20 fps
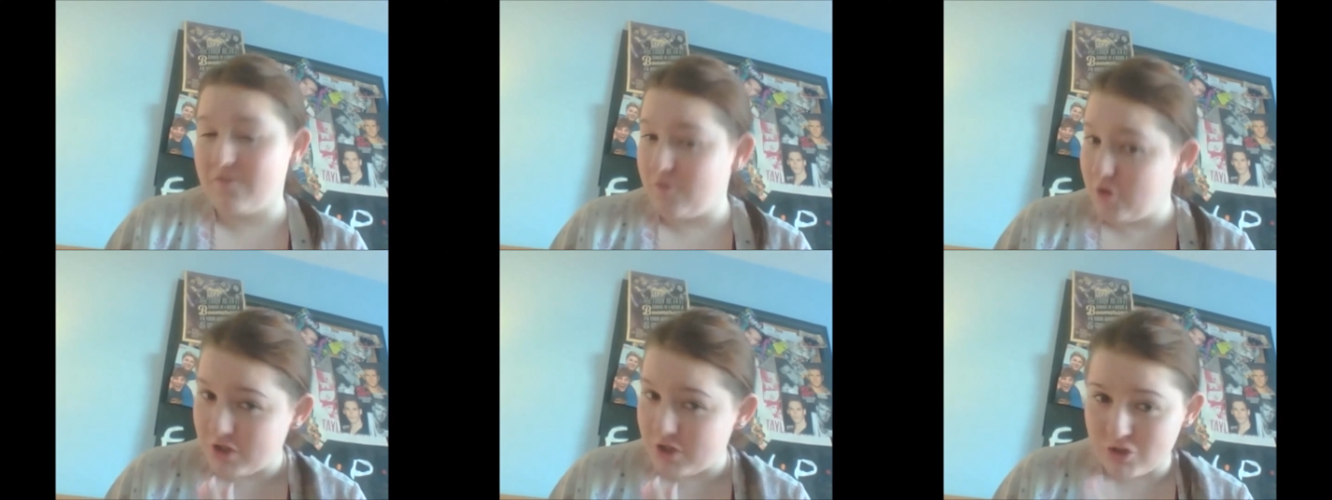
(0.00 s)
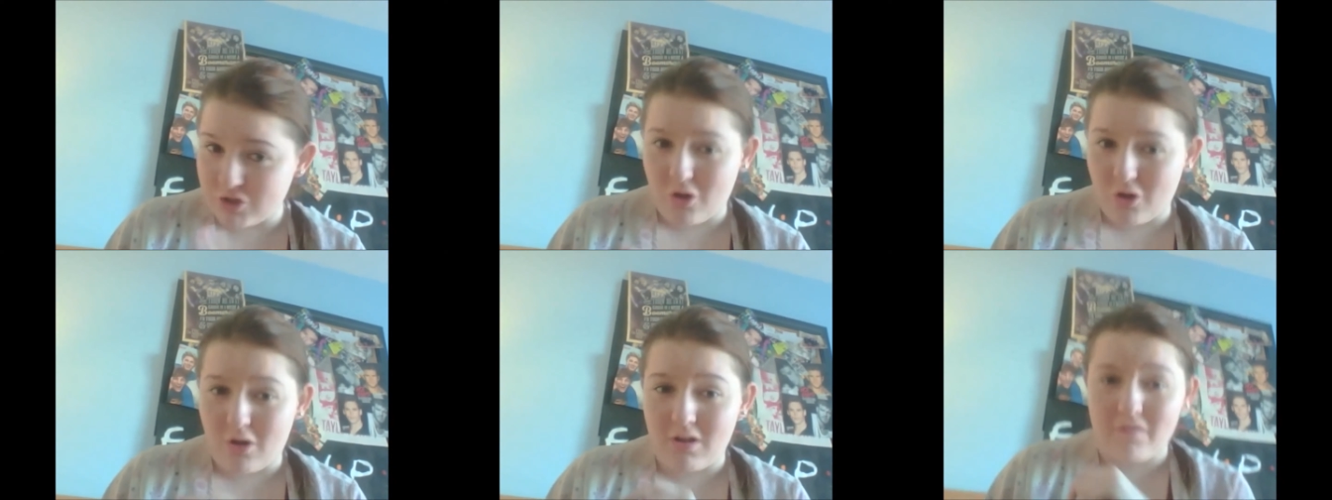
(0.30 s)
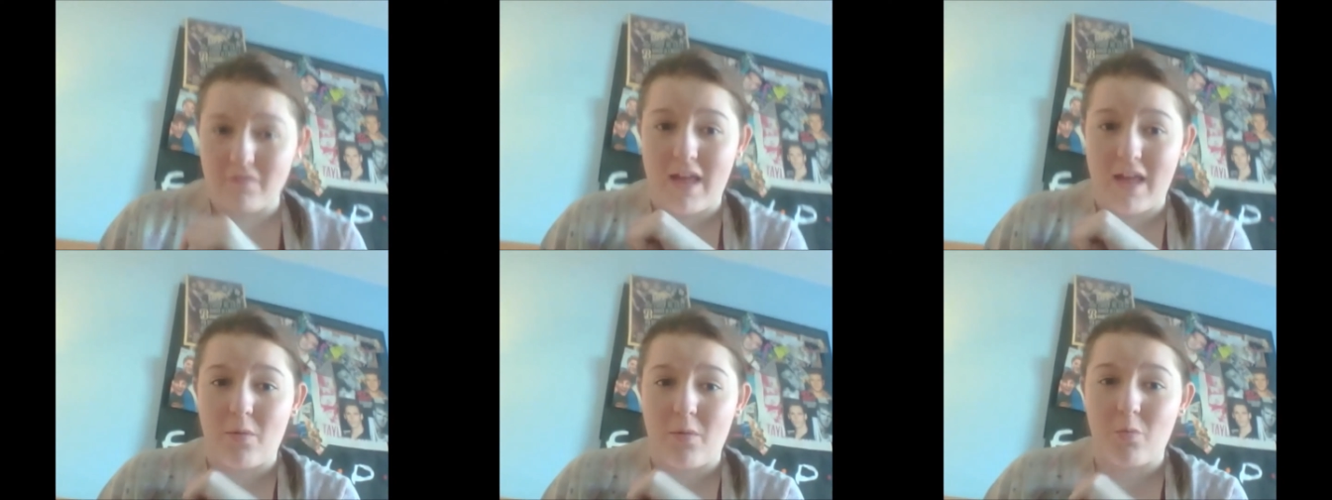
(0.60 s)
footage, all
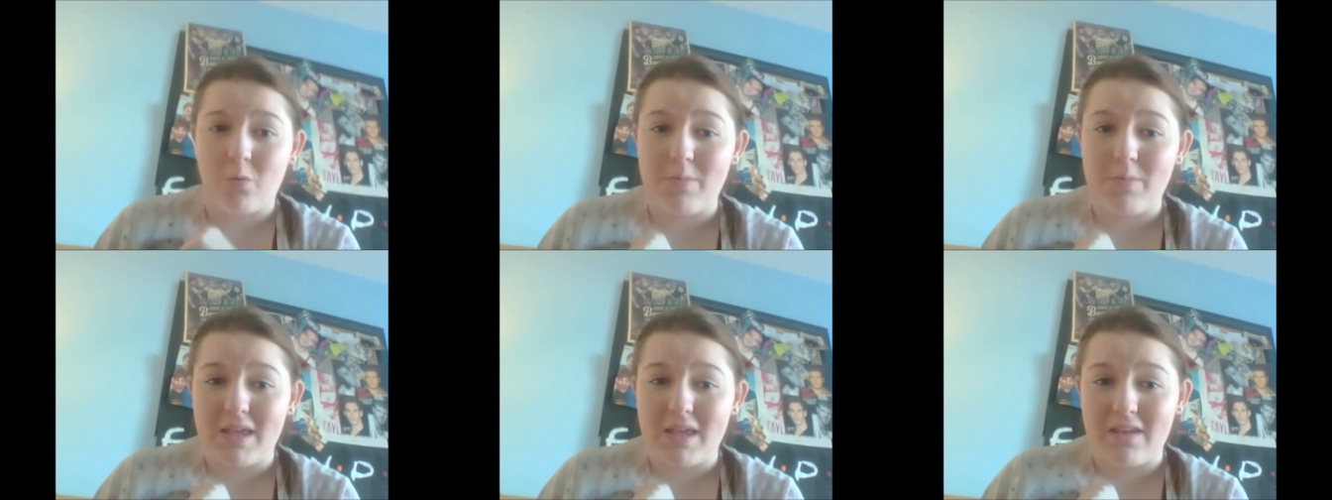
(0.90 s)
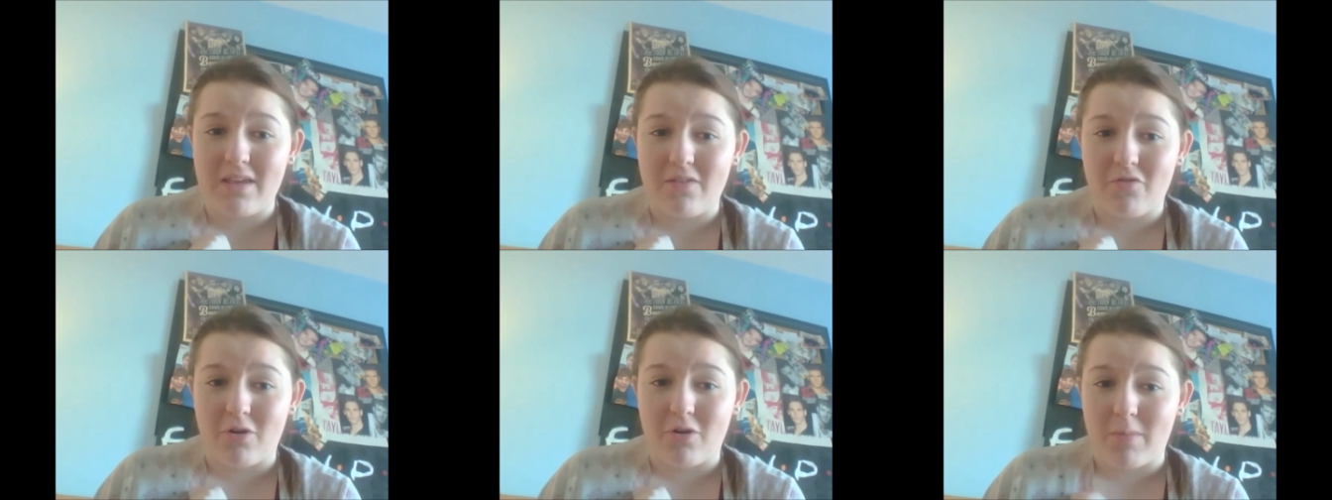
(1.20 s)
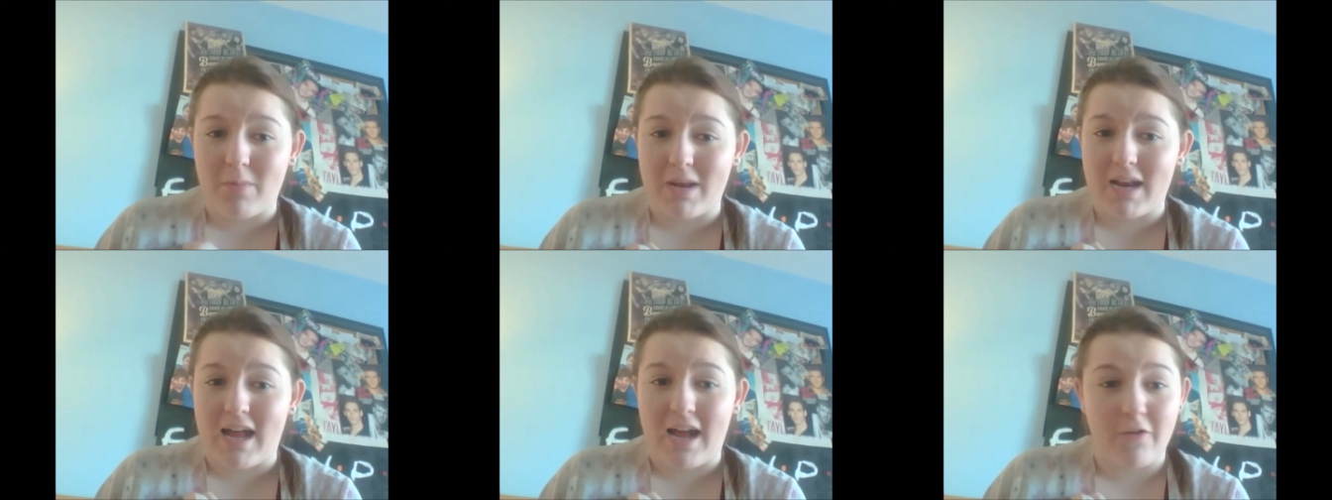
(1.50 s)
of that will be
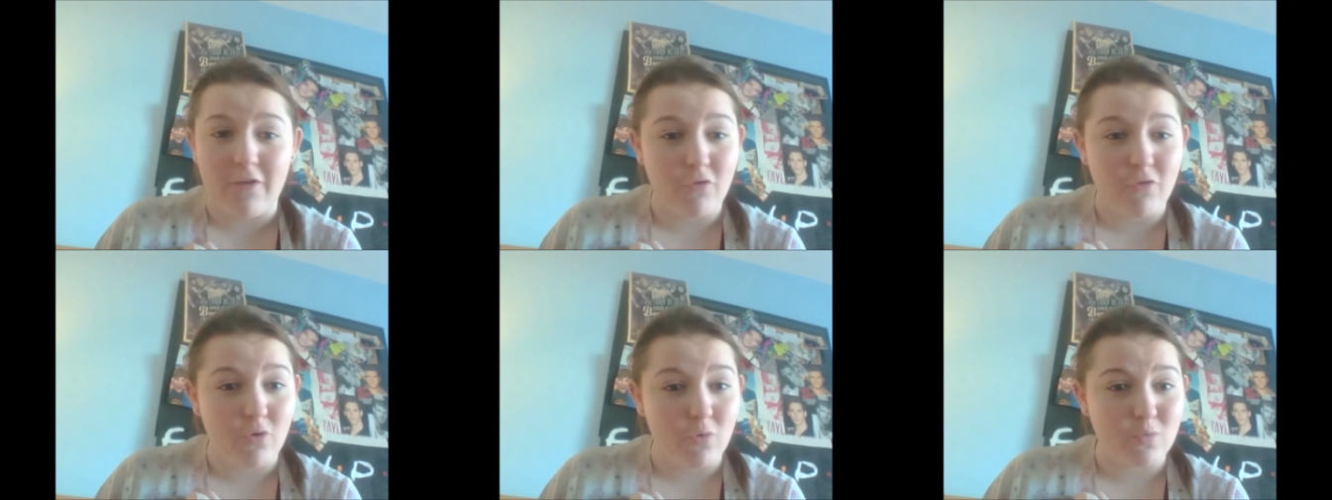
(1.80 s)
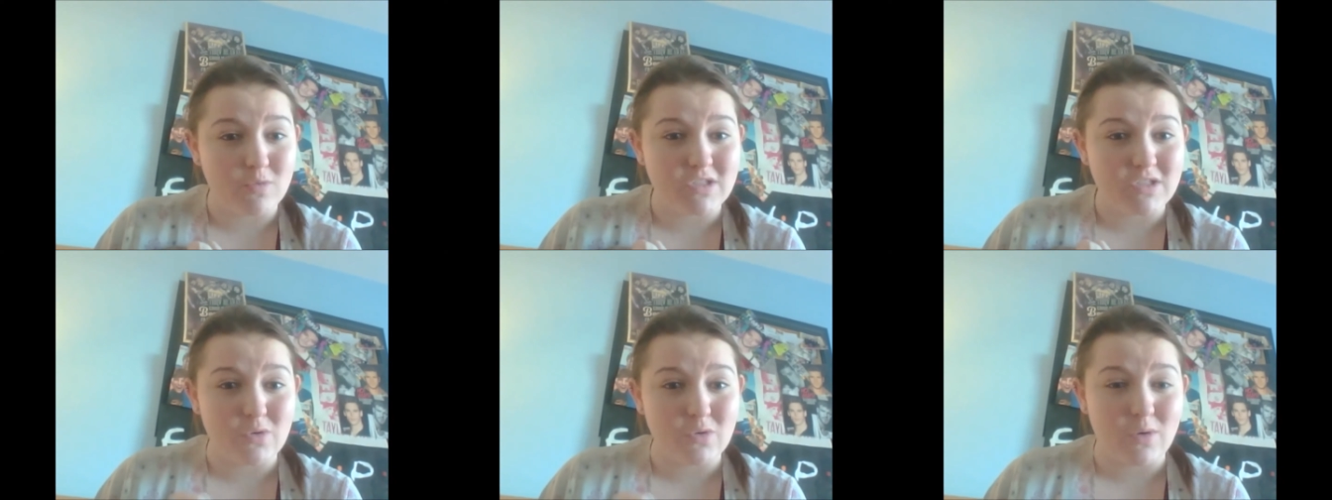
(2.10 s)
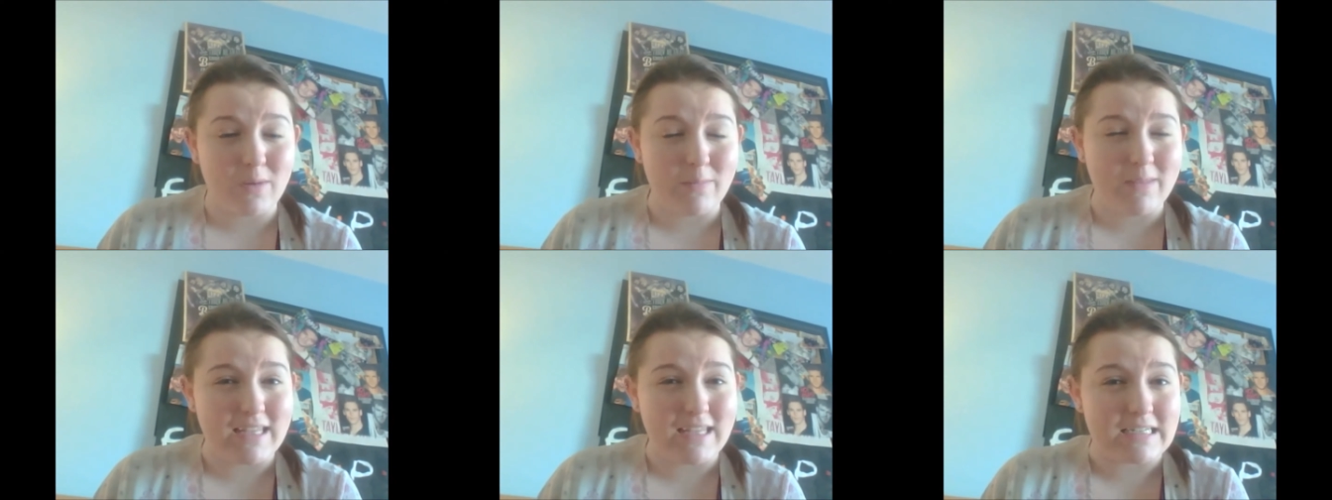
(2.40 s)
from an iPhone. So,
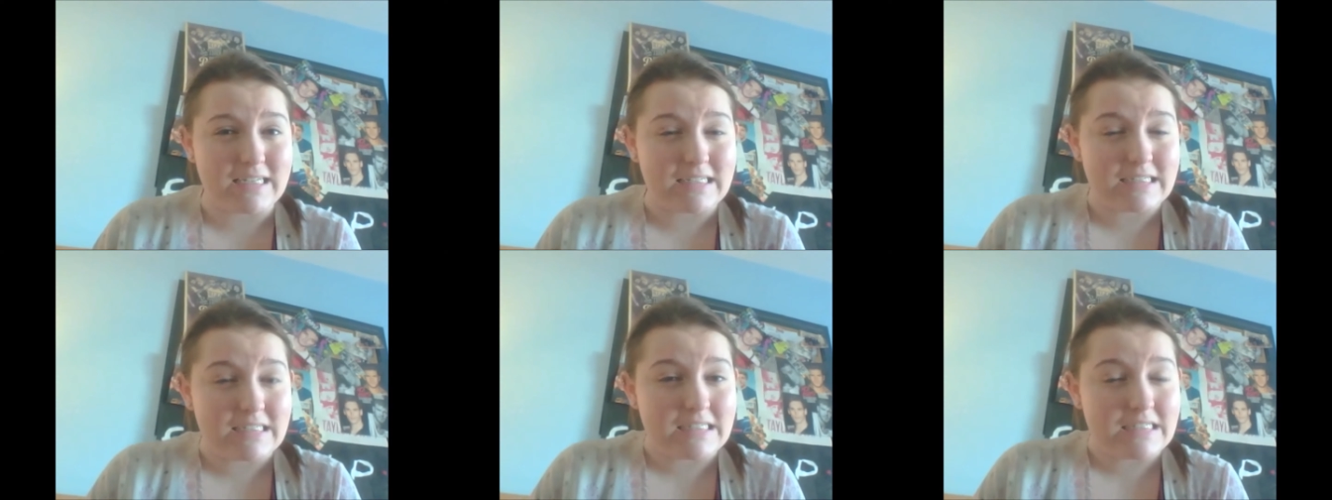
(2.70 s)
I mean,